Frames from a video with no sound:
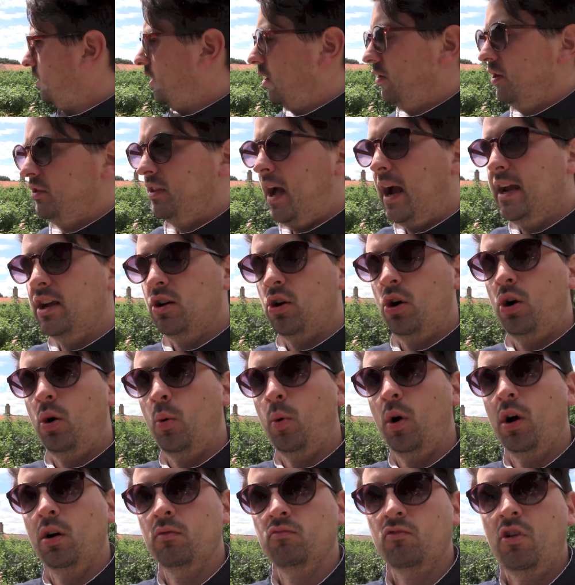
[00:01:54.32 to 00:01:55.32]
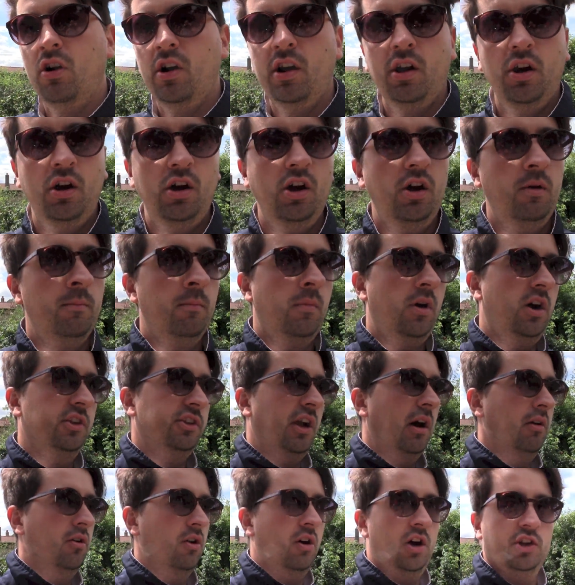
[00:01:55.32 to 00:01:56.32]
no, the decor weren't right. Um, I
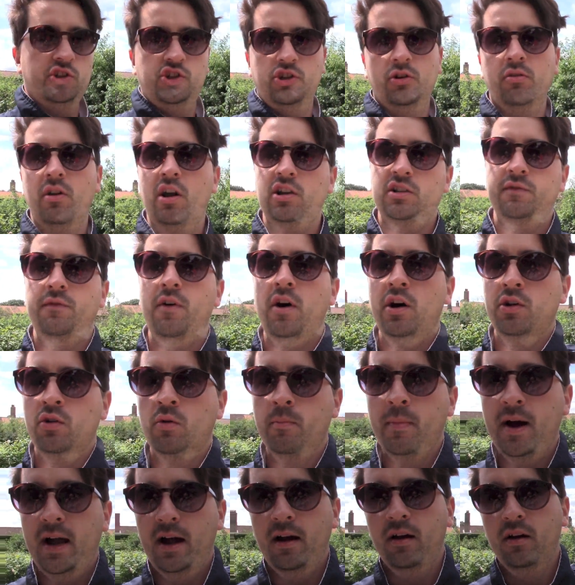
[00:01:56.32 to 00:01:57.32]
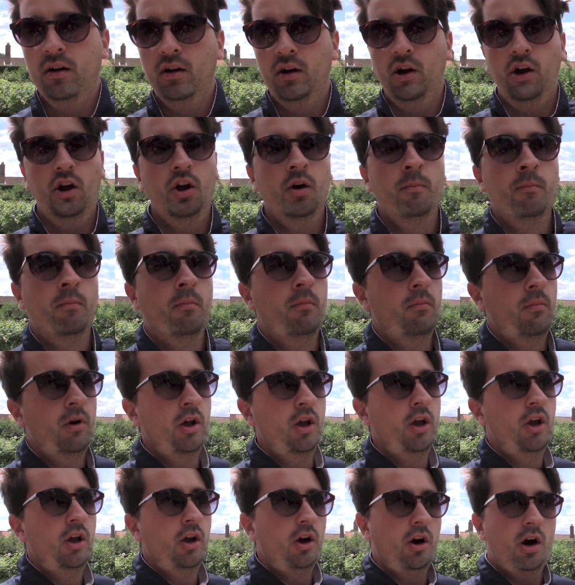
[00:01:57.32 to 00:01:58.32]
don't like Dulux vinyl mat. Um,
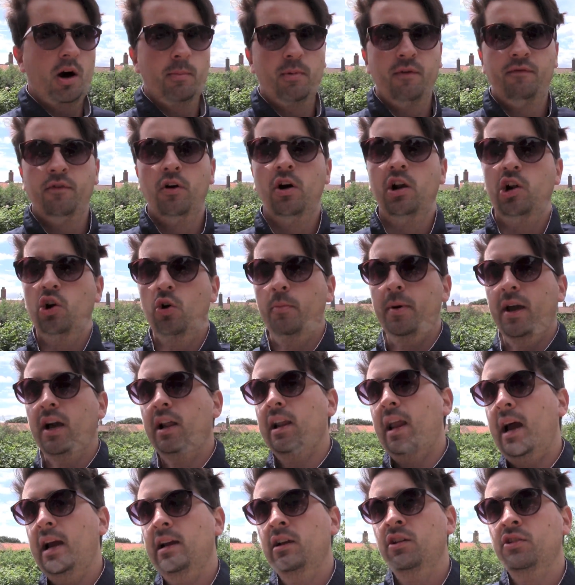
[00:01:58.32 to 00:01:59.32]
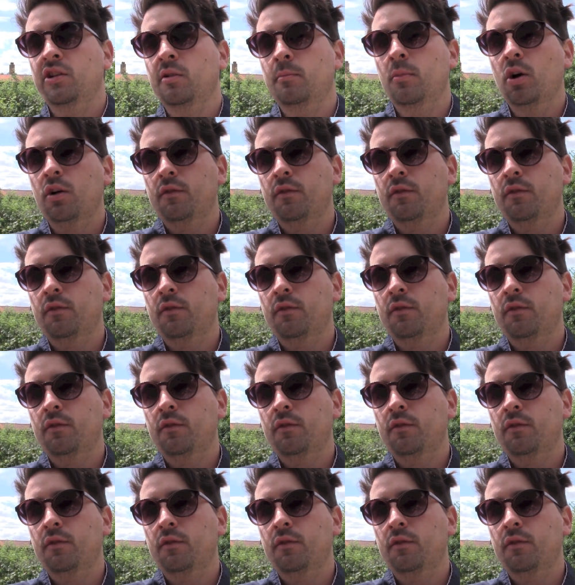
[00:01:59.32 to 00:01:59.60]
I prefer a little bit of Leyland and